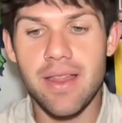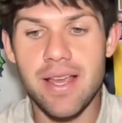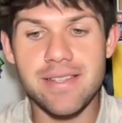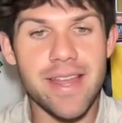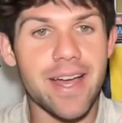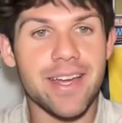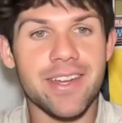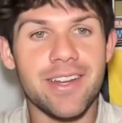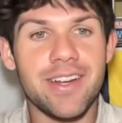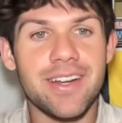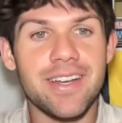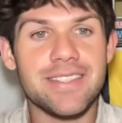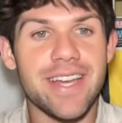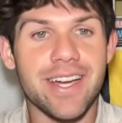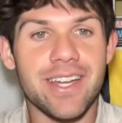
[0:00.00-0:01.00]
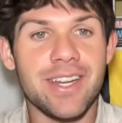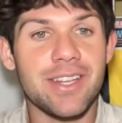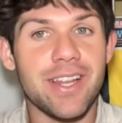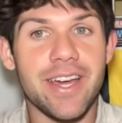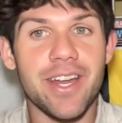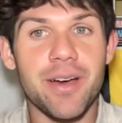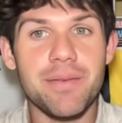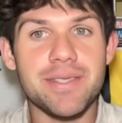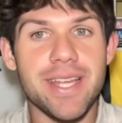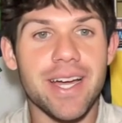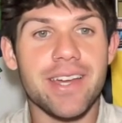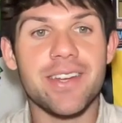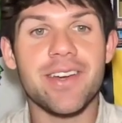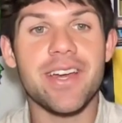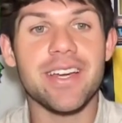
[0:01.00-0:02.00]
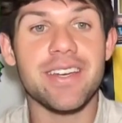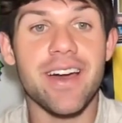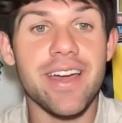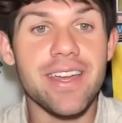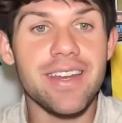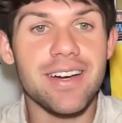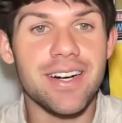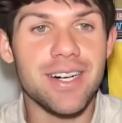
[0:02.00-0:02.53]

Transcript: Is that gonna light up? Is that gonna ignite